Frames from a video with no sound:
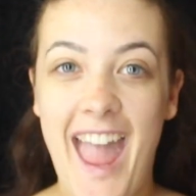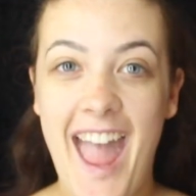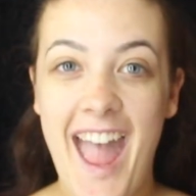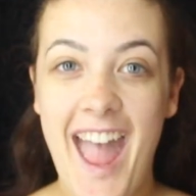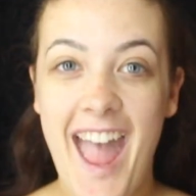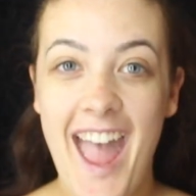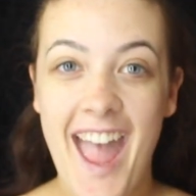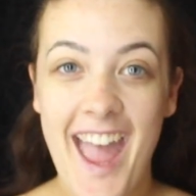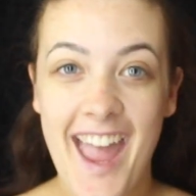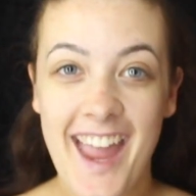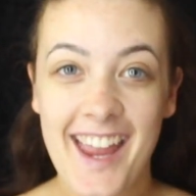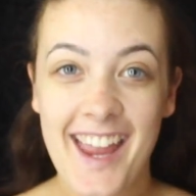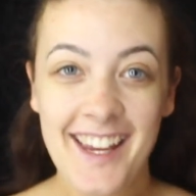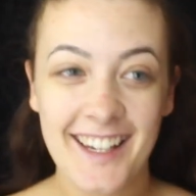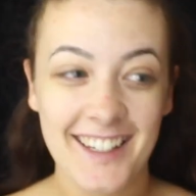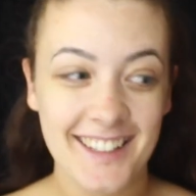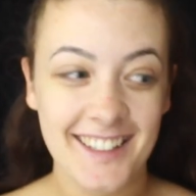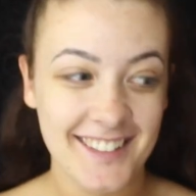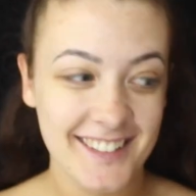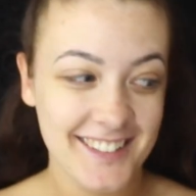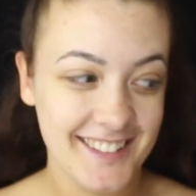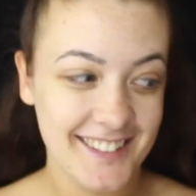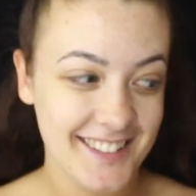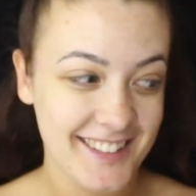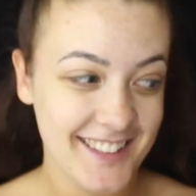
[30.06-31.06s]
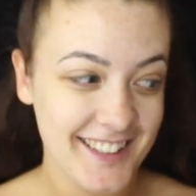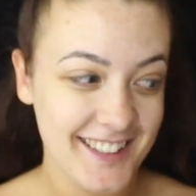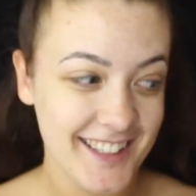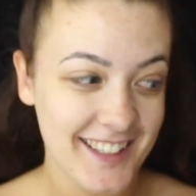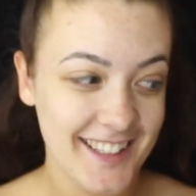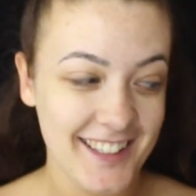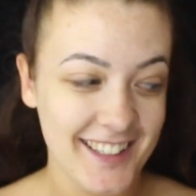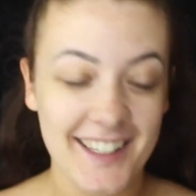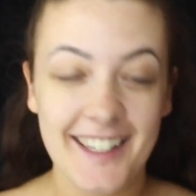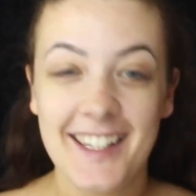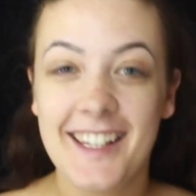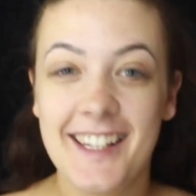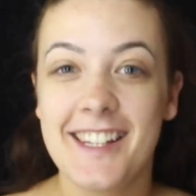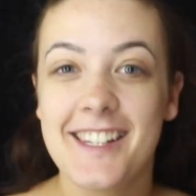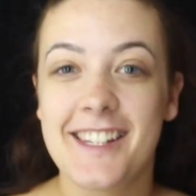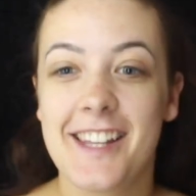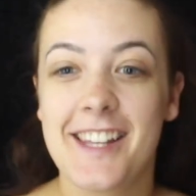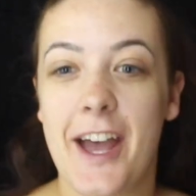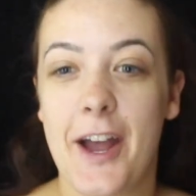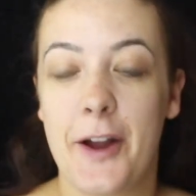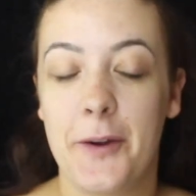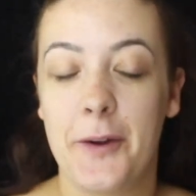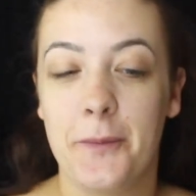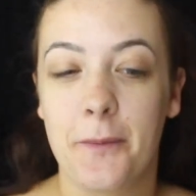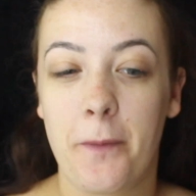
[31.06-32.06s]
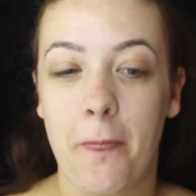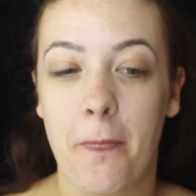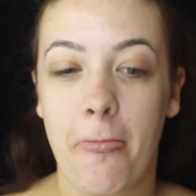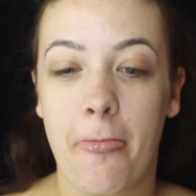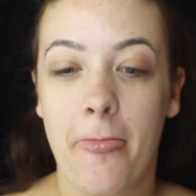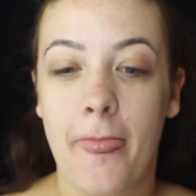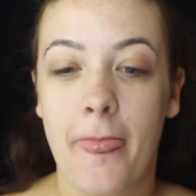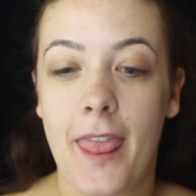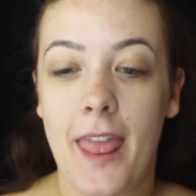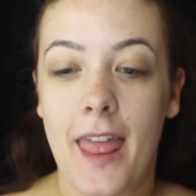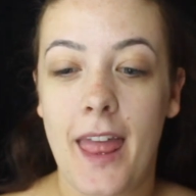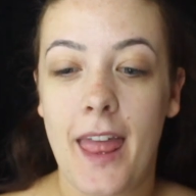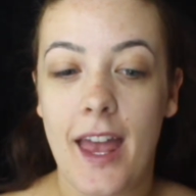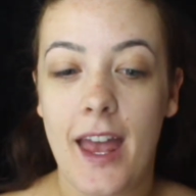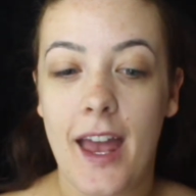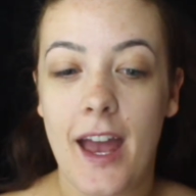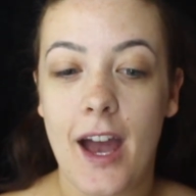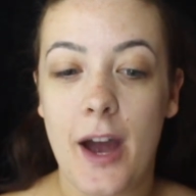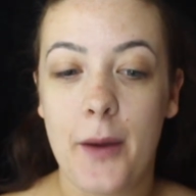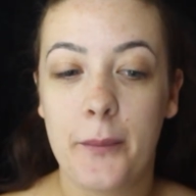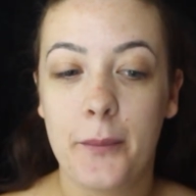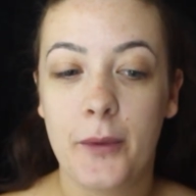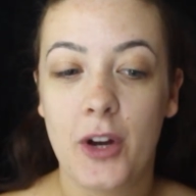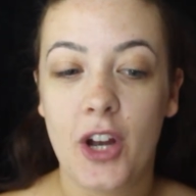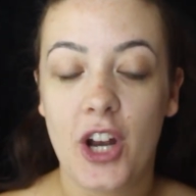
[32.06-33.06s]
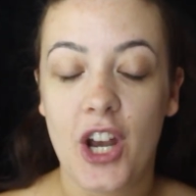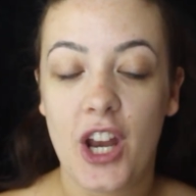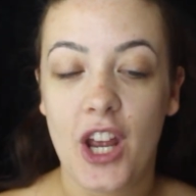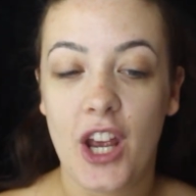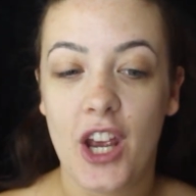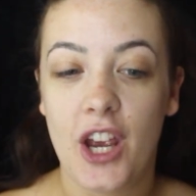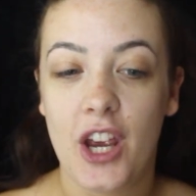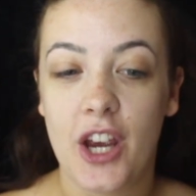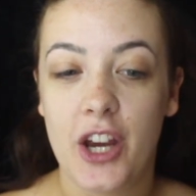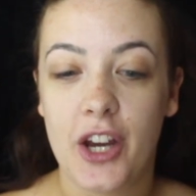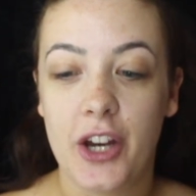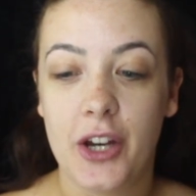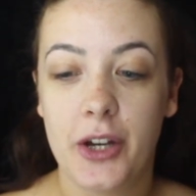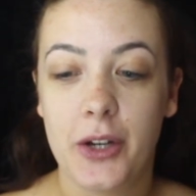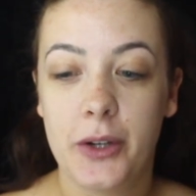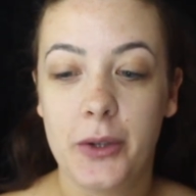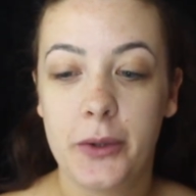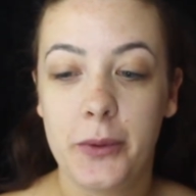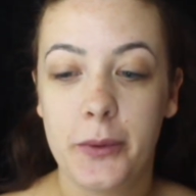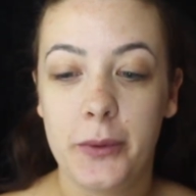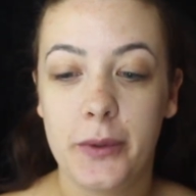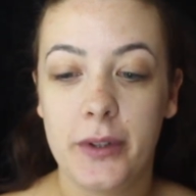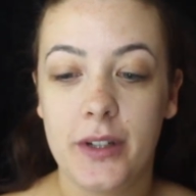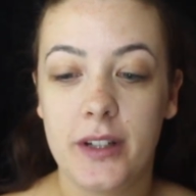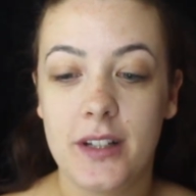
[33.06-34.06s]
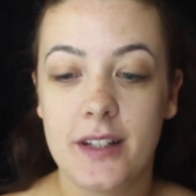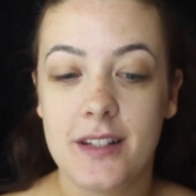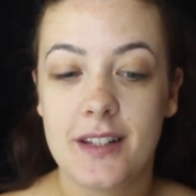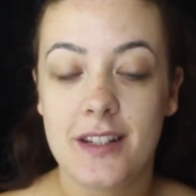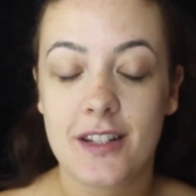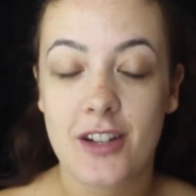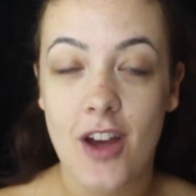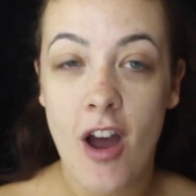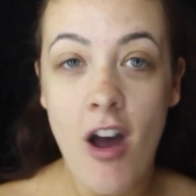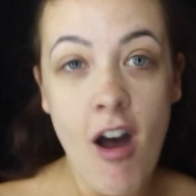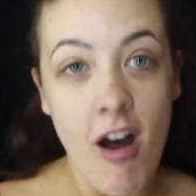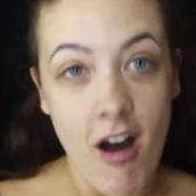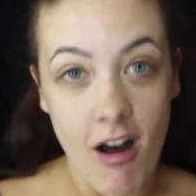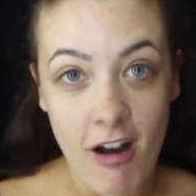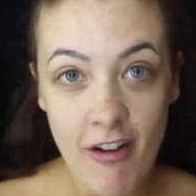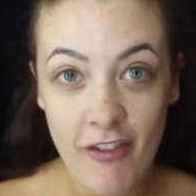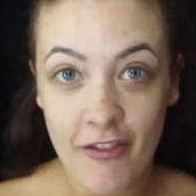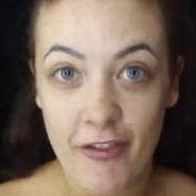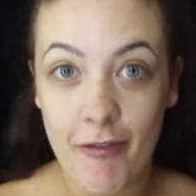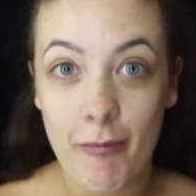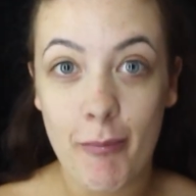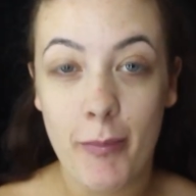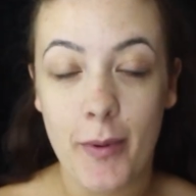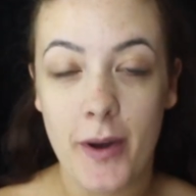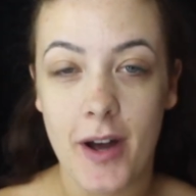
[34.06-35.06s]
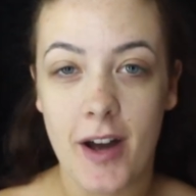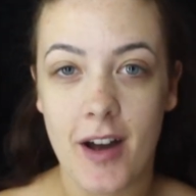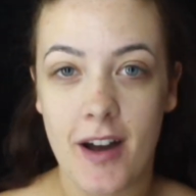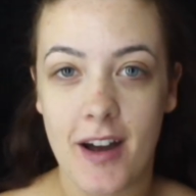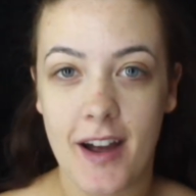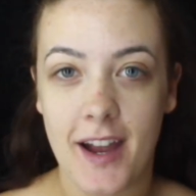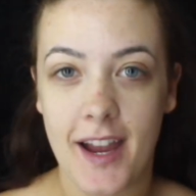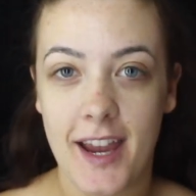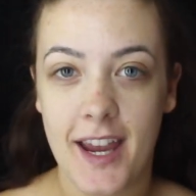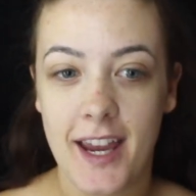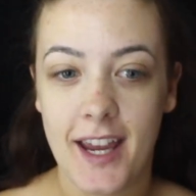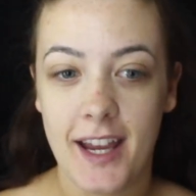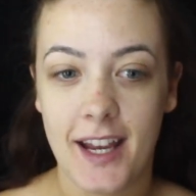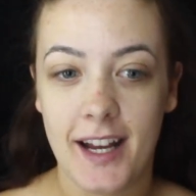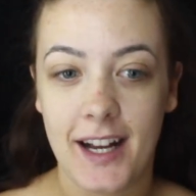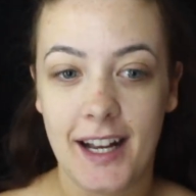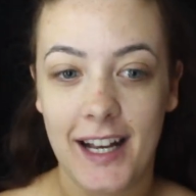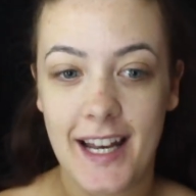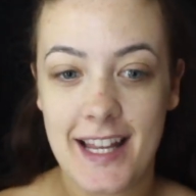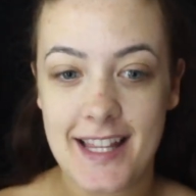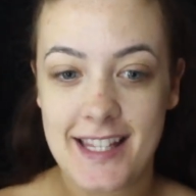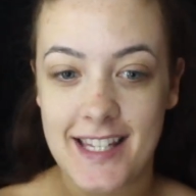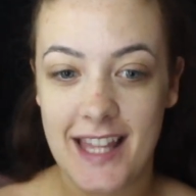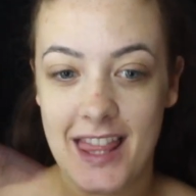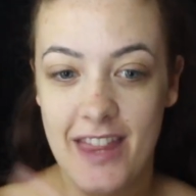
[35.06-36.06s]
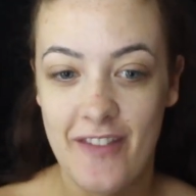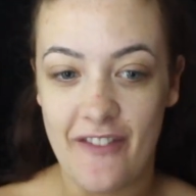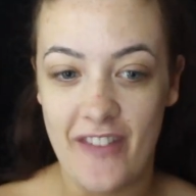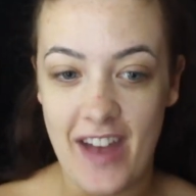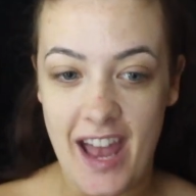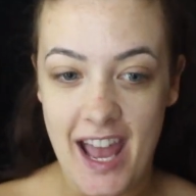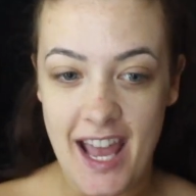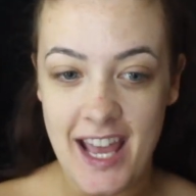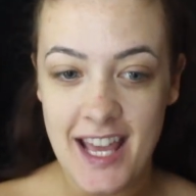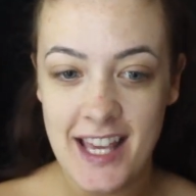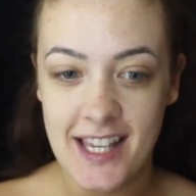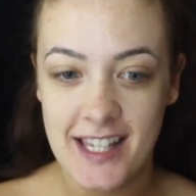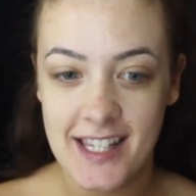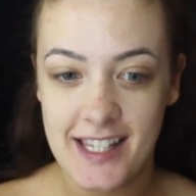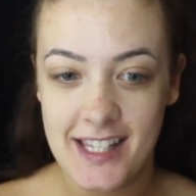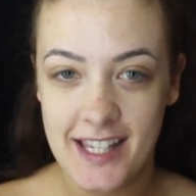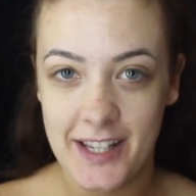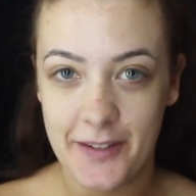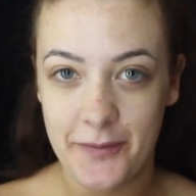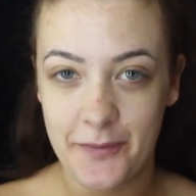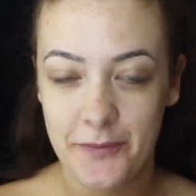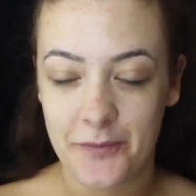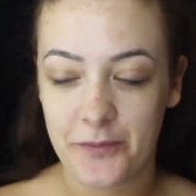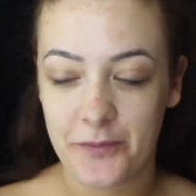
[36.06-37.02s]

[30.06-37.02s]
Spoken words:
Hey! So, I'm going to start off by cleansing the face.